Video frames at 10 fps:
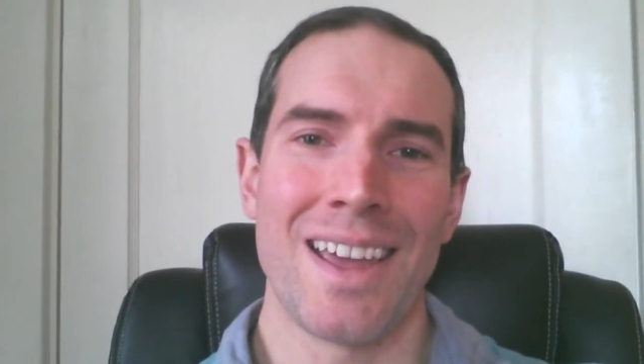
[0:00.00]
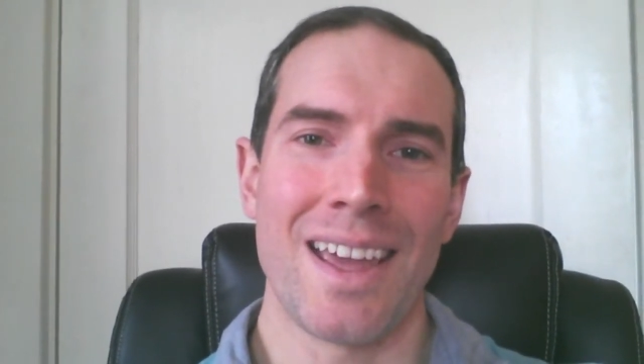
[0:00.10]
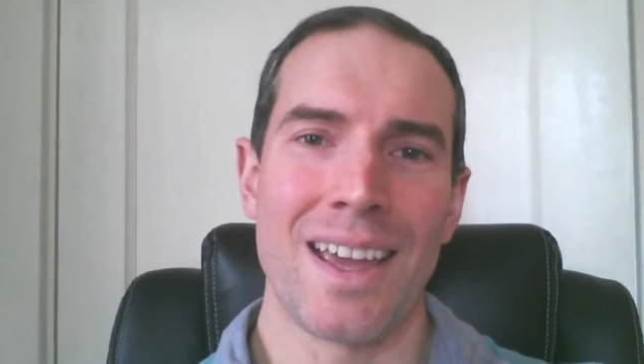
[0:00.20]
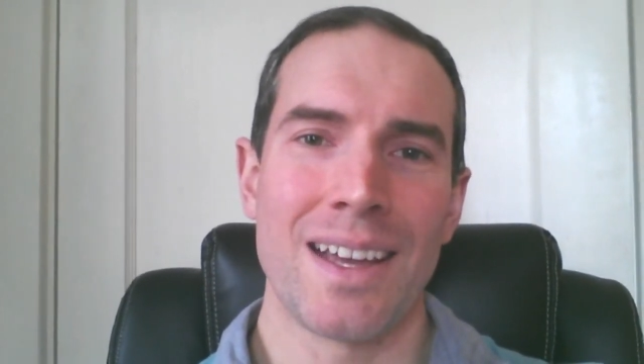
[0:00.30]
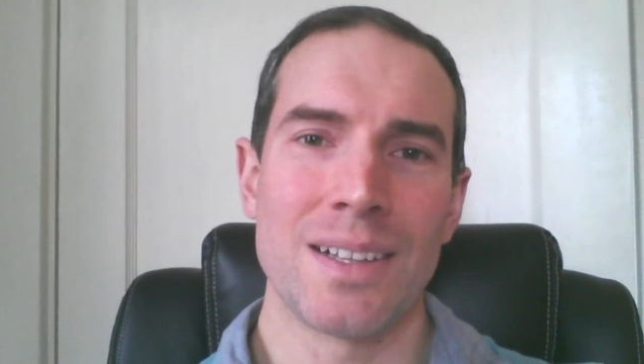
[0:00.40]

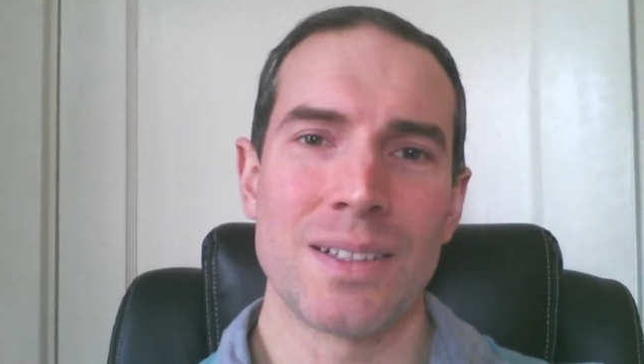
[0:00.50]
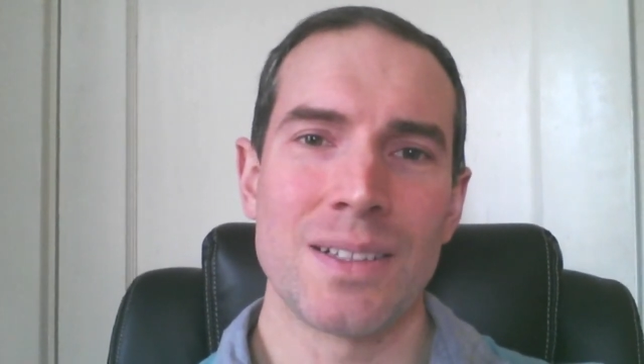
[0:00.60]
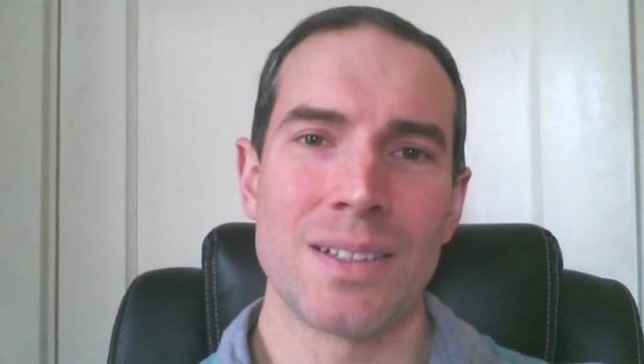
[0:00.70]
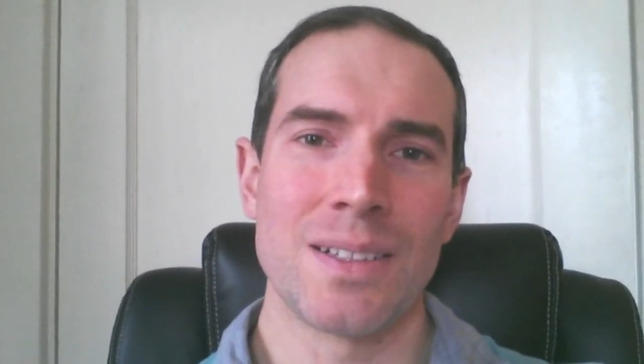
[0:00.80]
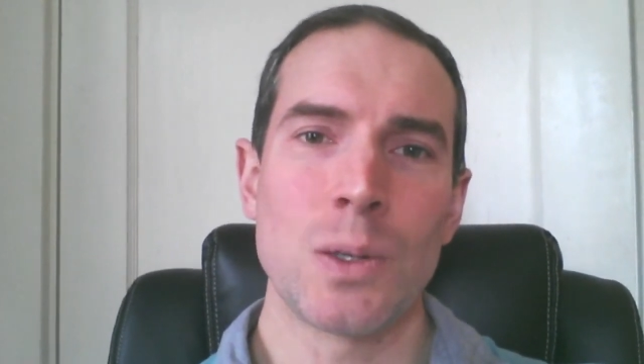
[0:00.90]
and it's
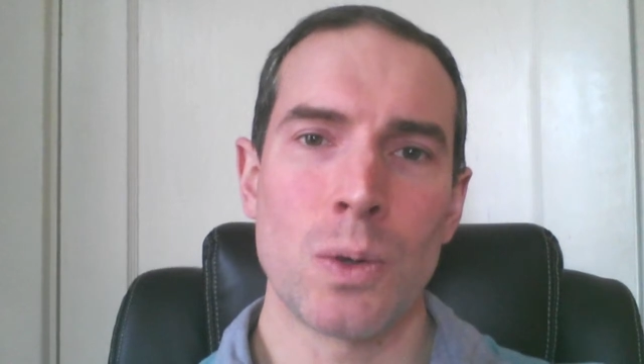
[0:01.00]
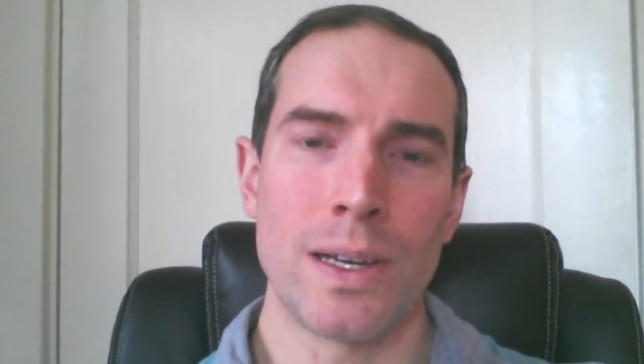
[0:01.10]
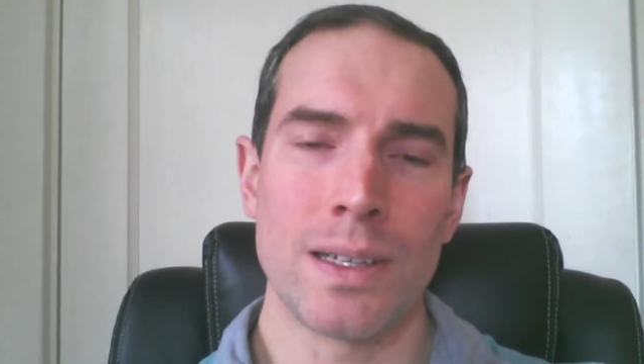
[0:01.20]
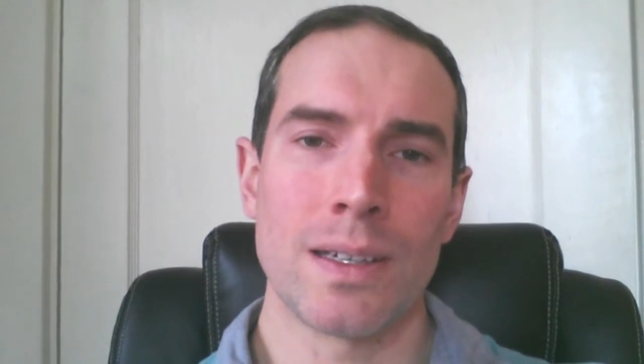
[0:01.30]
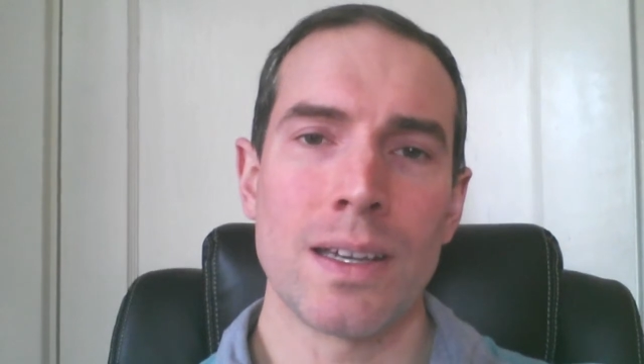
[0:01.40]
a very
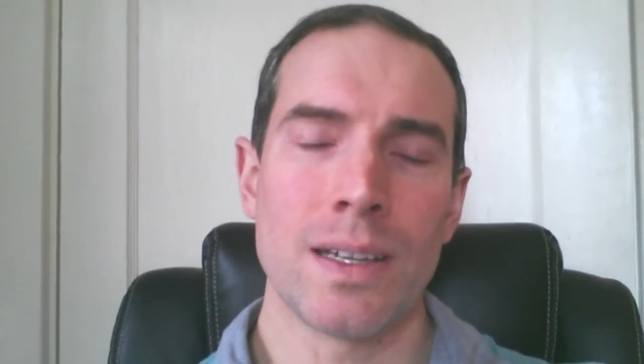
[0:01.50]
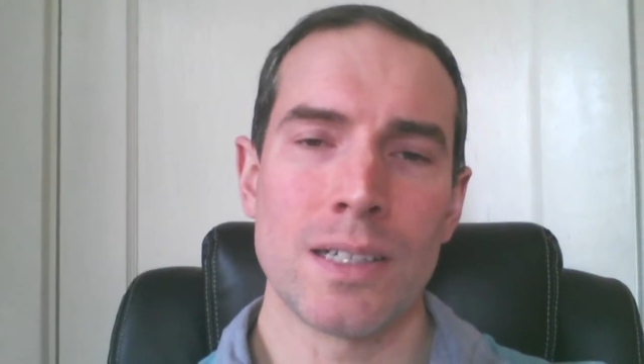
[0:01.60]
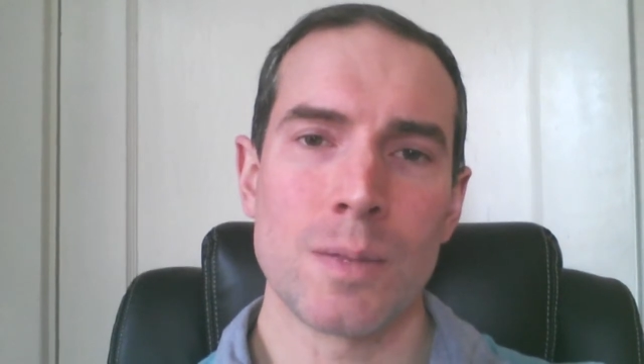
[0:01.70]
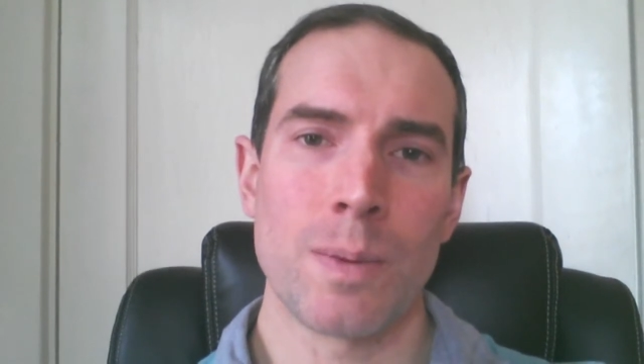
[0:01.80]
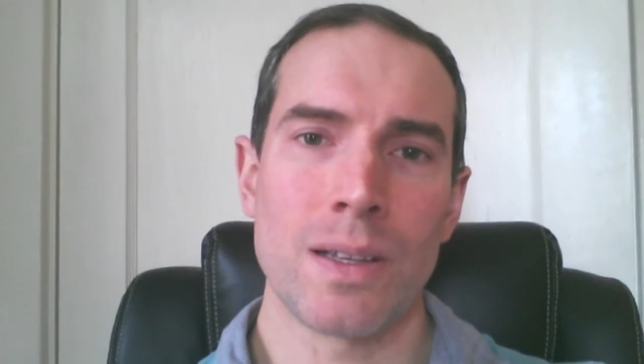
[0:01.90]
quick,
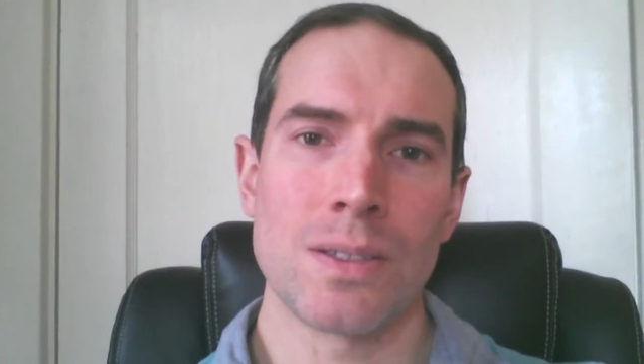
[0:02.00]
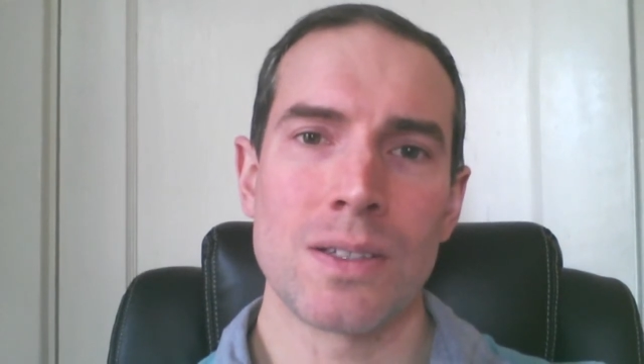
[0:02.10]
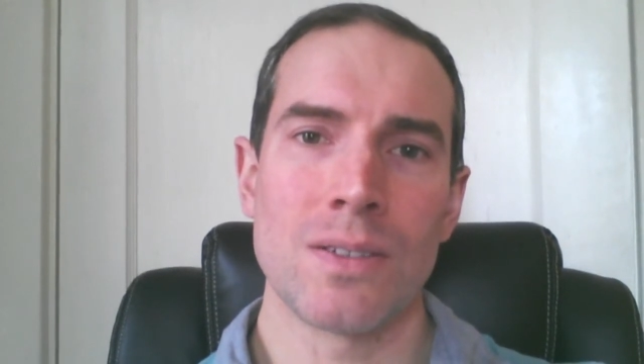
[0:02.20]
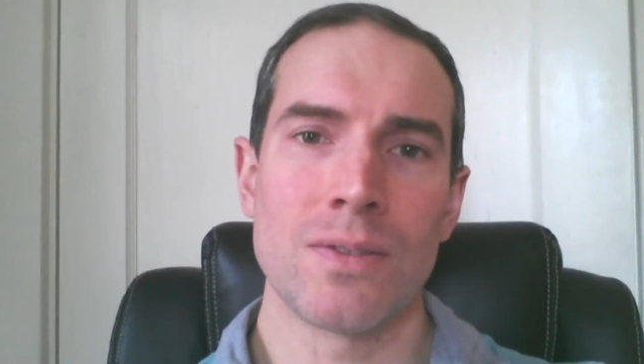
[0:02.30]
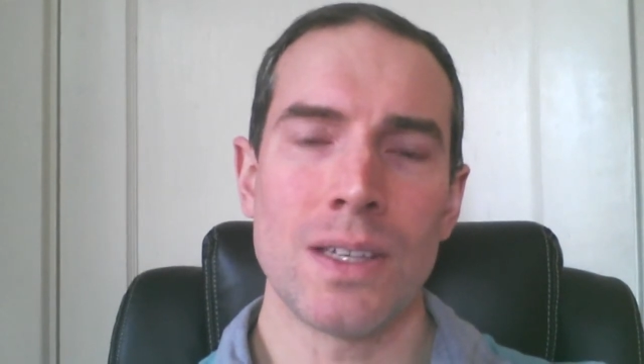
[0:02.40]

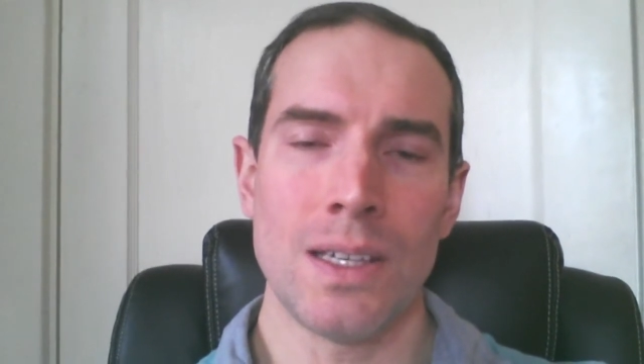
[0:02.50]
inexpensive,